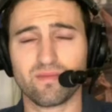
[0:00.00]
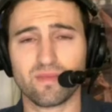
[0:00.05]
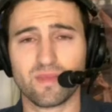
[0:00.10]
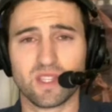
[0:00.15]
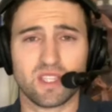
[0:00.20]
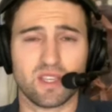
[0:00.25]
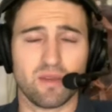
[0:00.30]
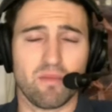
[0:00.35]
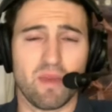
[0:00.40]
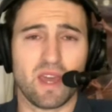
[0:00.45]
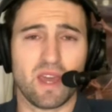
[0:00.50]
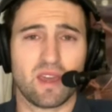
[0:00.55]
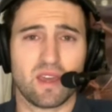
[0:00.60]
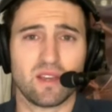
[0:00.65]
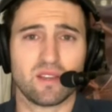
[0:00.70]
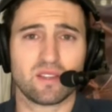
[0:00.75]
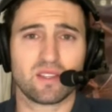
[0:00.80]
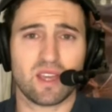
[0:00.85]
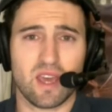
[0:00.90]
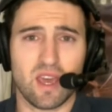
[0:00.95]
to make
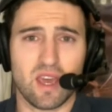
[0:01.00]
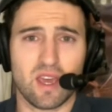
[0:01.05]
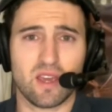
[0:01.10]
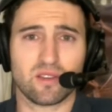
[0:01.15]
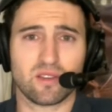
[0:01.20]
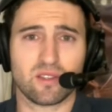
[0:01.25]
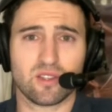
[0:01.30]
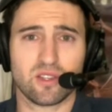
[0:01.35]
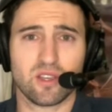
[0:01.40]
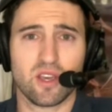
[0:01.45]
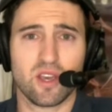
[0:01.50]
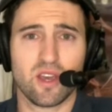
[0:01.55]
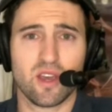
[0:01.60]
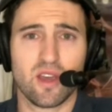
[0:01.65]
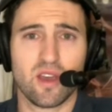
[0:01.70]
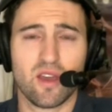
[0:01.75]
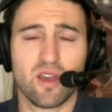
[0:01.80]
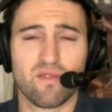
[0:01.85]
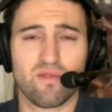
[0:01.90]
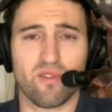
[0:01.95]
his case
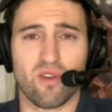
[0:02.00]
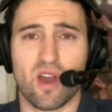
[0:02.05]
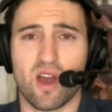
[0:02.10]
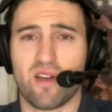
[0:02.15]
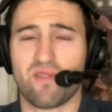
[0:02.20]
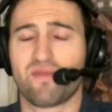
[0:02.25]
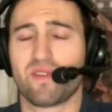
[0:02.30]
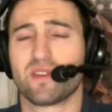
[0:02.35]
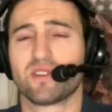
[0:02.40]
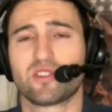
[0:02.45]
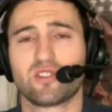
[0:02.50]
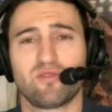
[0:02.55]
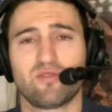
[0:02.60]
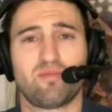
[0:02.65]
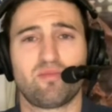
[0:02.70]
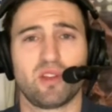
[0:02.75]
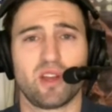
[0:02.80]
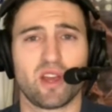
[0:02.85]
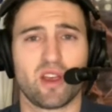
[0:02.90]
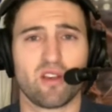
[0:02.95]
for Offensive
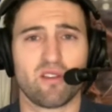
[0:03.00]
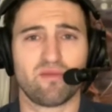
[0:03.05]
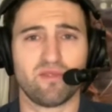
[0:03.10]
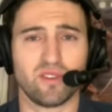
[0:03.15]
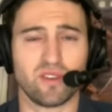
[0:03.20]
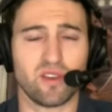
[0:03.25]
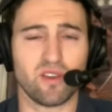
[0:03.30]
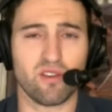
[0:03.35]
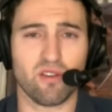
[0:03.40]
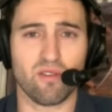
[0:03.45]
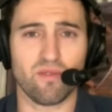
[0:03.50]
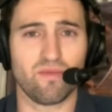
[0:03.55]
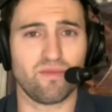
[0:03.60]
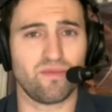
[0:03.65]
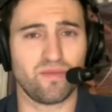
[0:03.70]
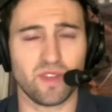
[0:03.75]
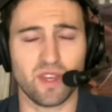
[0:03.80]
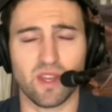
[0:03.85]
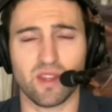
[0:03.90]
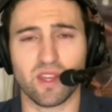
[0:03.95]
Player of the Year
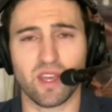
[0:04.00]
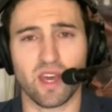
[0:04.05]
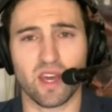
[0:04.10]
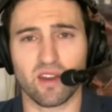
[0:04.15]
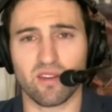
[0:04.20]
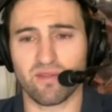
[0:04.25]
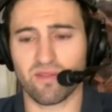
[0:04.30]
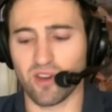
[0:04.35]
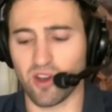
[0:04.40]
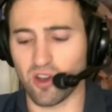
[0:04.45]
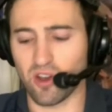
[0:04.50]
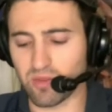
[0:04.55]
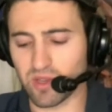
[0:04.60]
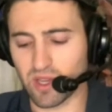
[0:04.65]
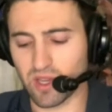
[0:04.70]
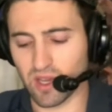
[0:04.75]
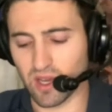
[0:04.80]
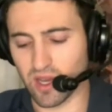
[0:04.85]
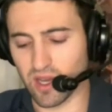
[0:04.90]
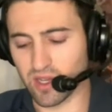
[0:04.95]
in the N F L,
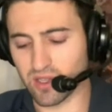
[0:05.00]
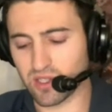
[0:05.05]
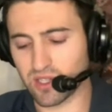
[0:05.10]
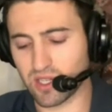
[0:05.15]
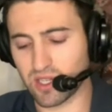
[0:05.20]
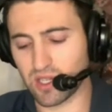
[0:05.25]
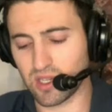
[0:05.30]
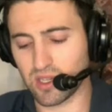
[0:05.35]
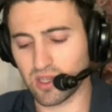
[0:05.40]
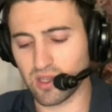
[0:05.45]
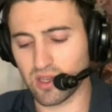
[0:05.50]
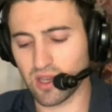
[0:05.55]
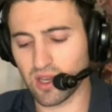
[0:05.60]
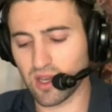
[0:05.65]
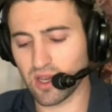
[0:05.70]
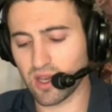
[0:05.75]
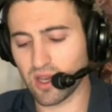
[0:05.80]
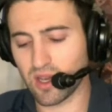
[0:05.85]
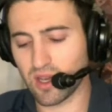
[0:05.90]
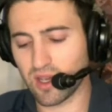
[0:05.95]
because he...
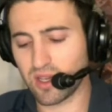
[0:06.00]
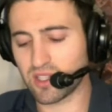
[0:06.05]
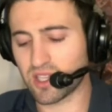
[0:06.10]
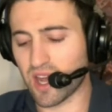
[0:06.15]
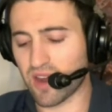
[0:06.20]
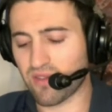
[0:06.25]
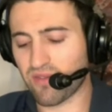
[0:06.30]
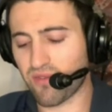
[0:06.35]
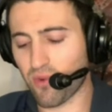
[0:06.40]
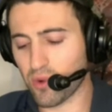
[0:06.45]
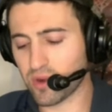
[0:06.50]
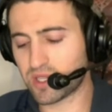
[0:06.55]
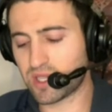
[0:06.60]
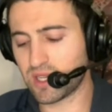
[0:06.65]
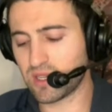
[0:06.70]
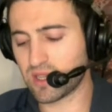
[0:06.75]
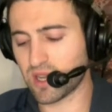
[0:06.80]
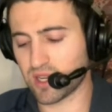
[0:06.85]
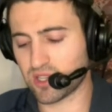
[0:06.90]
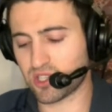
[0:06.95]
He's got fourteen
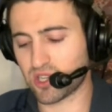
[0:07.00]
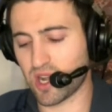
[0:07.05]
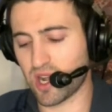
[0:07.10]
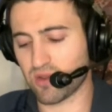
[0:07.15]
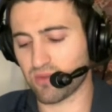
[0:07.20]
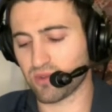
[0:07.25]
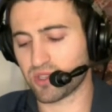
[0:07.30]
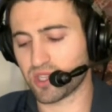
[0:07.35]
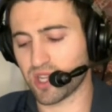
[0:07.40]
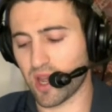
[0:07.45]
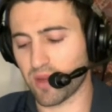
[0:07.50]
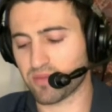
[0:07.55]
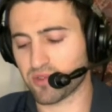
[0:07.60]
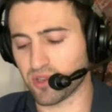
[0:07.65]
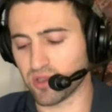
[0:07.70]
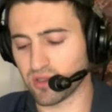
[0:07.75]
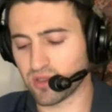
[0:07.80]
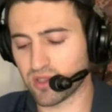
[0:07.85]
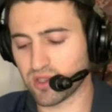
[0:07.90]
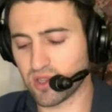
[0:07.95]
touchdown
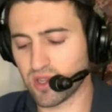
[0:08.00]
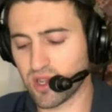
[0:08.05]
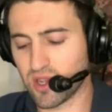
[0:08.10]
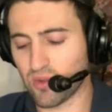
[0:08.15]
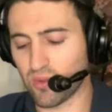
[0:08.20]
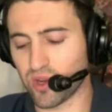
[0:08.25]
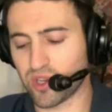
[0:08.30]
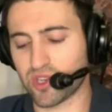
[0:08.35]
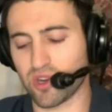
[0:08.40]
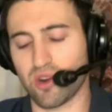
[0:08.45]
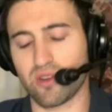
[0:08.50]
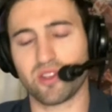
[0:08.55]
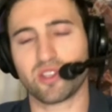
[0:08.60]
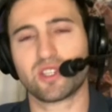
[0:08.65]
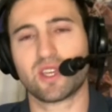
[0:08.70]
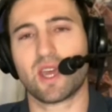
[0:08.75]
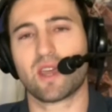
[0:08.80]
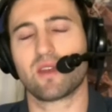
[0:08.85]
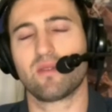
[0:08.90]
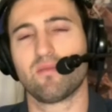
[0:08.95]
receptions, which are the
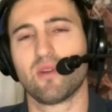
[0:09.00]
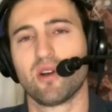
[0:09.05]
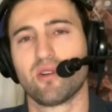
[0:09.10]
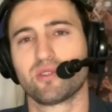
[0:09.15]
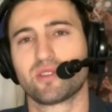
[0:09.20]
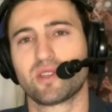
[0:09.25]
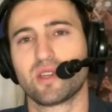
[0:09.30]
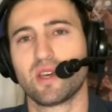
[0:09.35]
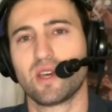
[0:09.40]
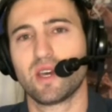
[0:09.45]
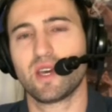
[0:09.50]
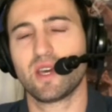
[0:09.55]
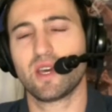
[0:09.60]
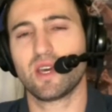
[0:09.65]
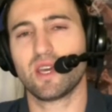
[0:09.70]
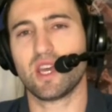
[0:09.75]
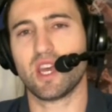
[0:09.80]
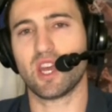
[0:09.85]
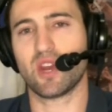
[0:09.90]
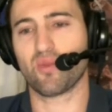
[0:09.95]
second most
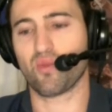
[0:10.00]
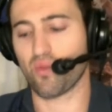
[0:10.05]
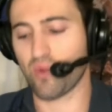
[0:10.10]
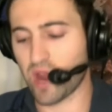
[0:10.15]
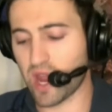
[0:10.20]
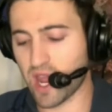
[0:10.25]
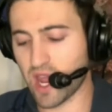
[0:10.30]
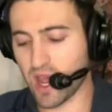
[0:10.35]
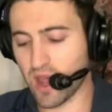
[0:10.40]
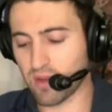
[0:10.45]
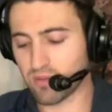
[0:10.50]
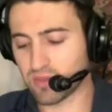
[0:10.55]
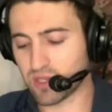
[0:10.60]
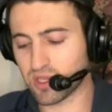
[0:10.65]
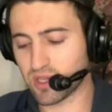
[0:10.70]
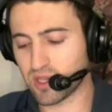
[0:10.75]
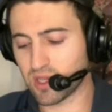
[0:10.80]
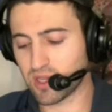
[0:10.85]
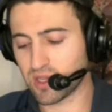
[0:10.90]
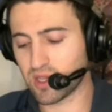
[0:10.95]
in Rams
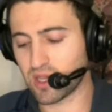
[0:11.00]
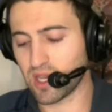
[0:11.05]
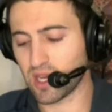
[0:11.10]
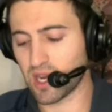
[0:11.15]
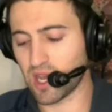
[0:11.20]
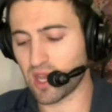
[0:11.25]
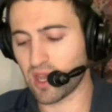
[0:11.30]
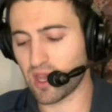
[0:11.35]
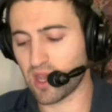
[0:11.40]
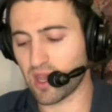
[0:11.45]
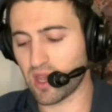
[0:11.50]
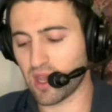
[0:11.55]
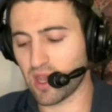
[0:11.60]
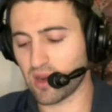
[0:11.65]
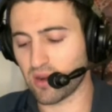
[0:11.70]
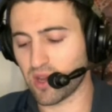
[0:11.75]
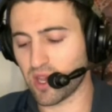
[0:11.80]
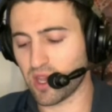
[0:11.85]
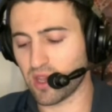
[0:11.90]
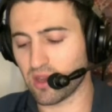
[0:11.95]
in a,
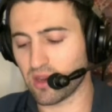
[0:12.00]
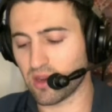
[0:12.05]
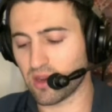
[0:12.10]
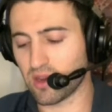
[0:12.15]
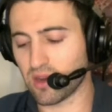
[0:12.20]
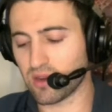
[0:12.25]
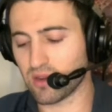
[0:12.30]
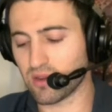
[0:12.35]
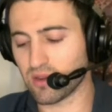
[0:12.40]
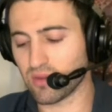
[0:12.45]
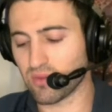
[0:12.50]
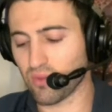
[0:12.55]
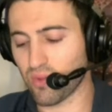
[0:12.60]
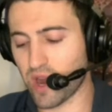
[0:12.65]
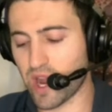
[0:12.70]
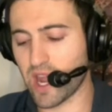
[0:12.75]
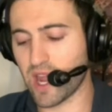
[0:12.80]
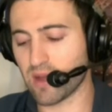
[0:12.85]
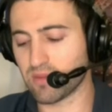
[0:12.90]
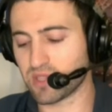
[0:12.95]
in in
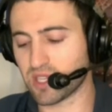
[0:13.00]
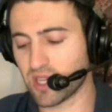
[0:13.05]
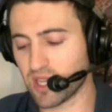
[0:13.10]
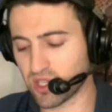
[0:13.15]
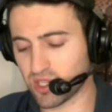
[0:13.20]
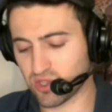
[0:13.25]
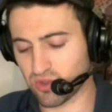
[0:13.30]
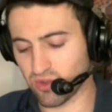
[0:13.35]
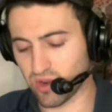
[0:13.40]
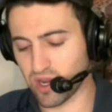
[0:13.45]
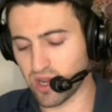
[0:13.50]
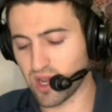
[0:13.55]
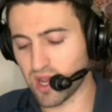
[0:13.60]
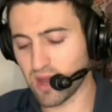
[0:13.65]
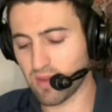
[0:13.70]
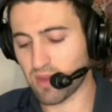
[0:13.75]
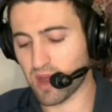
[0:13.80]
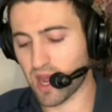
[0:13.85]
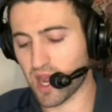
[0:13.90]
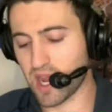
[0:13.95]
Rams history,
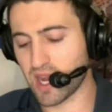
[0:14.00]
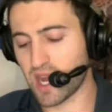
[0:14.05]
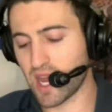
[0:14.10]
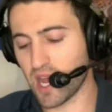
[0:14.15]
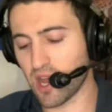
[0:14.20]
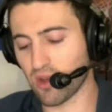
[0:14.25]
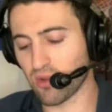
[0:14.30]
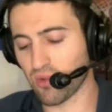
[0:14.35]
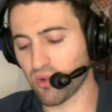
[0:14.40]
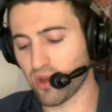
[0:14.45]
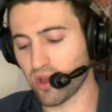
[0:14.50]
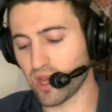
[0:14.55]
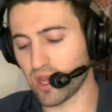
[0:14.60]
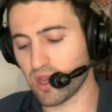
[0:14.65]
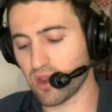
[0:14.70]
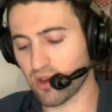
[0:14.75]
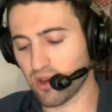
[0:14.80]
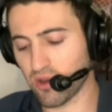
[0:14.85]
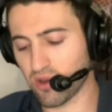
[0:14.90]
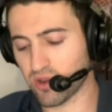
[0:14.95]
behind Elroy
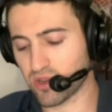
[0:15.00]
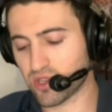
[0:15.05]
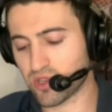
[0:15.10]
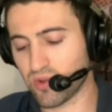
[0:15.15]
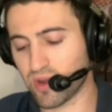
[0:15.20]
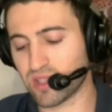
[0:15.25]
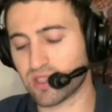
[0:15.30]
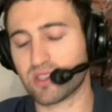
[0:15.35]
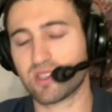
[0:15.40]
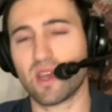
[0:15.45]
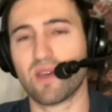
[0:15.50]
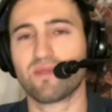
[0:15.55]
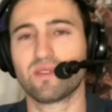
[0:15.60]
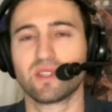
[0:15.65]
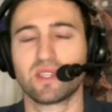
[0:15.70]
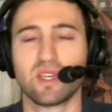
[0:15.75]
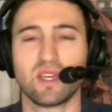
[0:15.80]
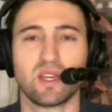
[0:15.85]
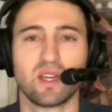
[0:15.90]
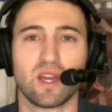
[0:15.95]
Hirsch, who had
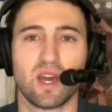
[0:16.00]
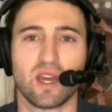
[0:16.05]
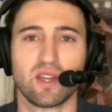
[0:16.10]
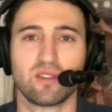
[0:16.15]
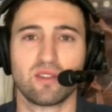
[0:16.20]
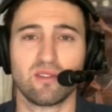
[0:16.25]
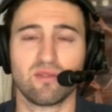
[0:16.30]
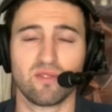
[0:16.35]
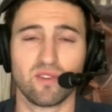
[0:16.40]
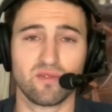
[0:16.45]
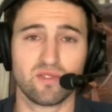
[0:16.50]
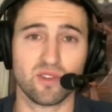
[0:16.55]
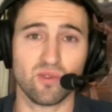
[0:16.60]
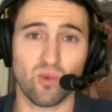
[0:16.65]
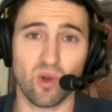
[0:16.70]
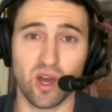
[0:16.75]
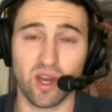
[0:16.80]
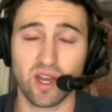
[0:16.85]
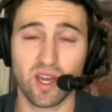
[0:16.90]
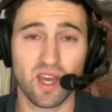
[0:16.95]
seventeen in nineteen
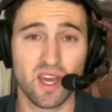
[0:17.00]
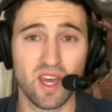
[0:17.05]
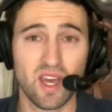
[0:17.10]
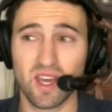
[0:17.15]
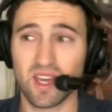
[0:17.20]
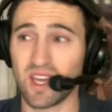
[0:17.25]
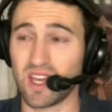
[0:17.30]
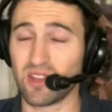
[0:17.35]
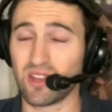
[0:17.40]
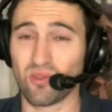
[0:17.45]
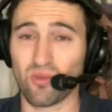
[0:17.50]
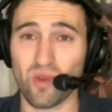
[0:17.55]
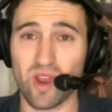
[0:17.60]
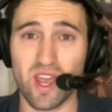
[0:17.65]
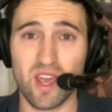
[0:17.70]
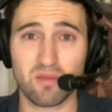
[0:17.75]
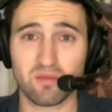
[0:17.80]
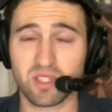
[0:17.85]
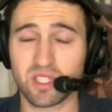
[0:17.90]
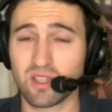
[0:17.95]
fifty-one. And the
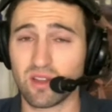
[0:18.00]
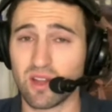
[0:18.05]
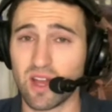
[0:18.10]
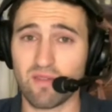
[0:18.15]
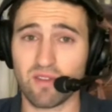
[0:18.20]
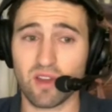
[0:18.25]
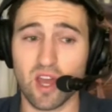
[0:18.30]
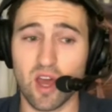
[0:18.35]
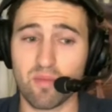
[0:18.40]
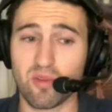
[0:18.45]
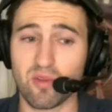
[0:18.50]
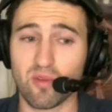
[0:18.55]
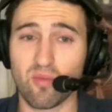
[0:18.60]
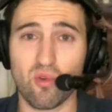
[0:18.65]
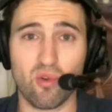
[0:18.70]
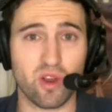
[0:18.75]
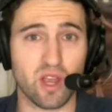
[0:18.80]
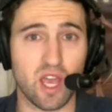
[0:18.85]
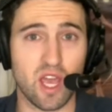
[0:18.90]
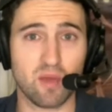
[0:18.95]
Rams still have a couple more
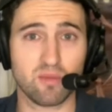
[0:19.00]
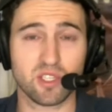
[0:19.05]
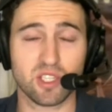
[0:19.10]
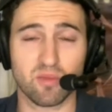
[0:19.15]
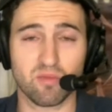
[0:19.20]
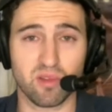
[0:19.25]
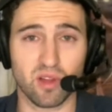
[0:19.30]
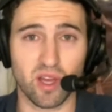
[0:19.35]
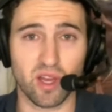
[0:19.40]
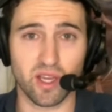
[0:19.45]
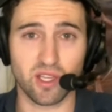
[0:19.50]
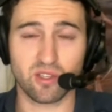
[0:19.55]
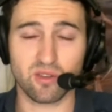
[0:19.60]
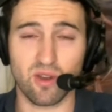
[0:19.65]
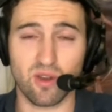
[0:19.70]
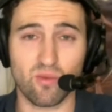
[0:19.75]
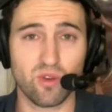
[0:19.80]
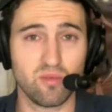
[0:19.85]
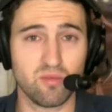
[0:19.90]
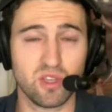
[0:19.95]
games to play, so I
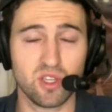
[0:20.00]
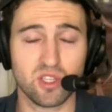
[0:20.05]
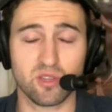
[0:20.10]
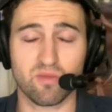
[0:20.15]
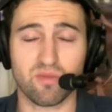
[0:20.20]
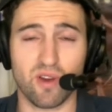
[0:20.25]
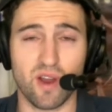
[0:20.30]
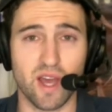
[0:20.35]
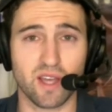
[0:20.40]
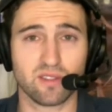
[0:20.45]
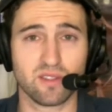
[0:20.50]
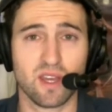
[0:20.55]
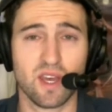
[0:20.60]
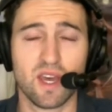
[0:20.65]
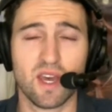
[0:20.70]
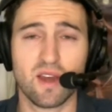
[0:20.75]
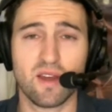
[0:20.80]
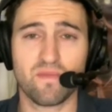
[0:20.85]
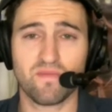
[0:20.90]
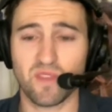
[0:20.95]
wouldn't be surprised
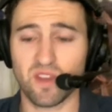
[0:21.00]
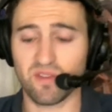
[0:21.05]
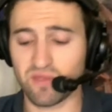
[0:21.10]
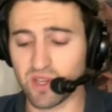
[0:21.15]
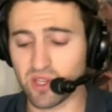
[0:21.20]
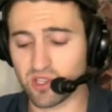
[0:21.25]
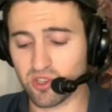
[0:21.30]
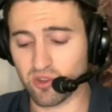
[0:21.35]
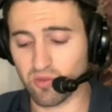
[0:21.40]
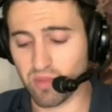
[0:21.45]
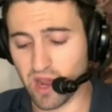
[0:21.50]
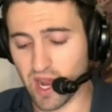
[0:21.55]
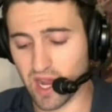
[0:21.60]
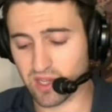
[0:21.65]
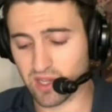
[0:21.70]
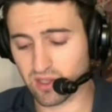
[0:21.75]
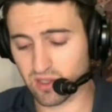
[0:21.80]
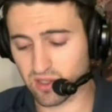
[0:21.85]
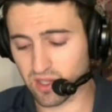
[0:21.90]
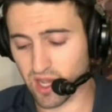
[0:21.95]
if he
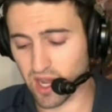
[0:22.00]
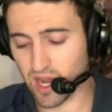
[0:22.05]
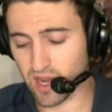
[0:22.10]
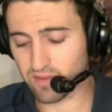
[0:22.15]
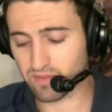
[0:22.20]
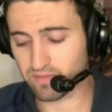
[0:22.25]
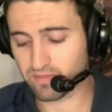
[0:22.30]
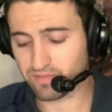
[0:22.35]
surpasses that.